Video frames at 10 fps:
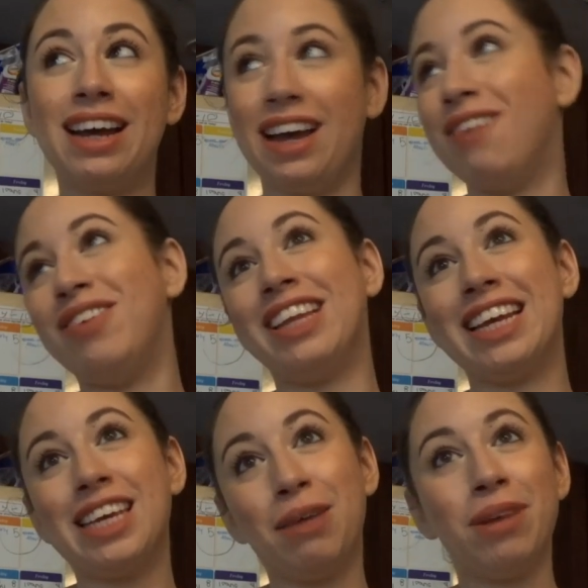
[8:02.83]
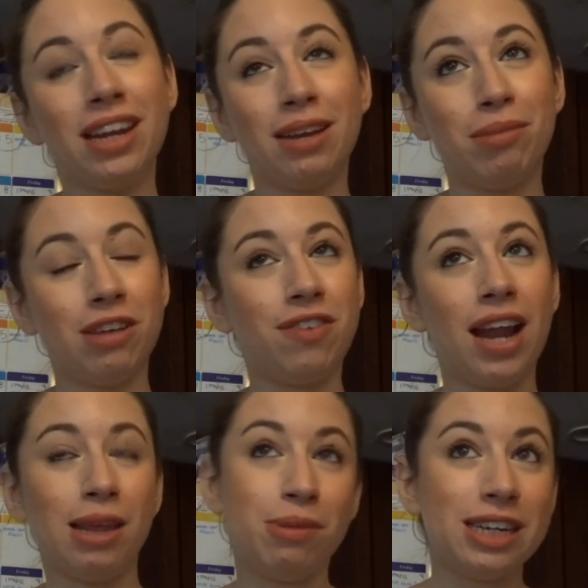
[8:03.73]
I've been like keeping him, but he
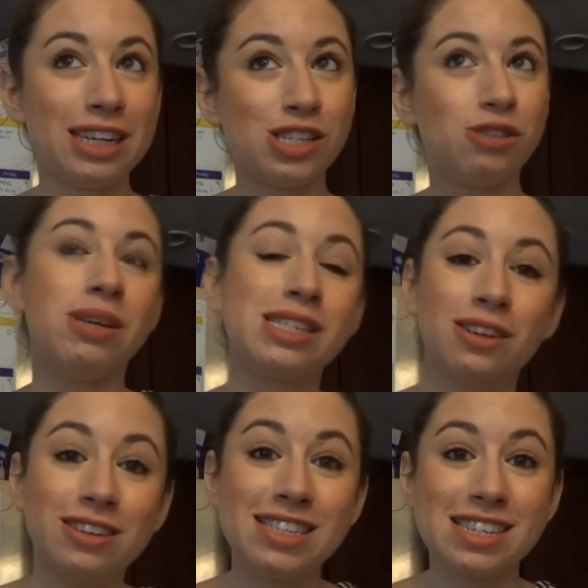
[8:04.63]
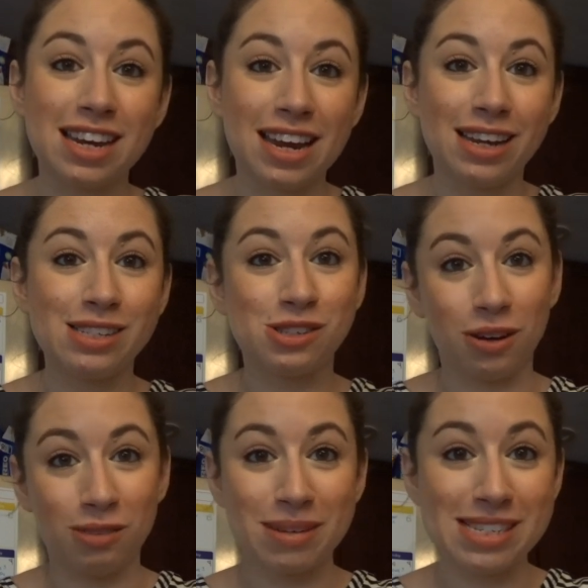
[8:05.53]
finally put in his 2 weeks notice today. So
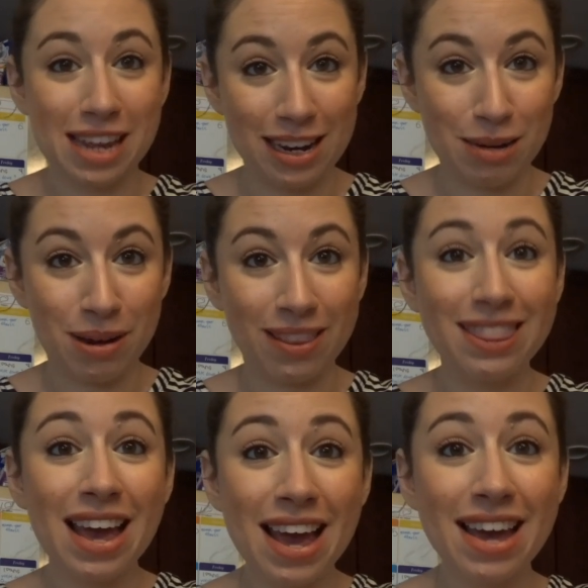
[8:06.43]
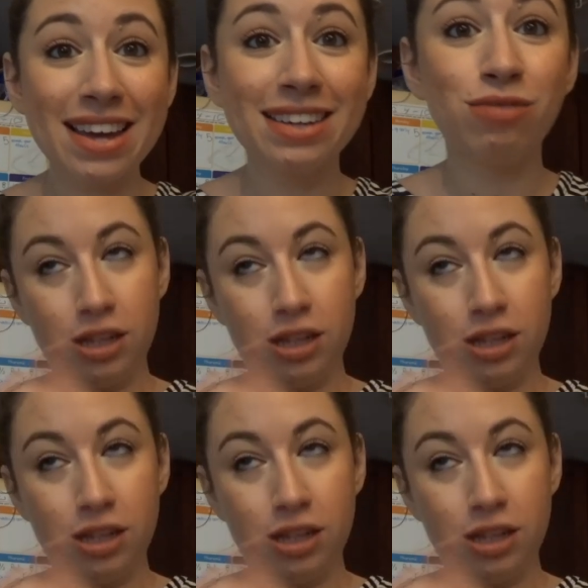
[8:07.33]
I'm excited about that.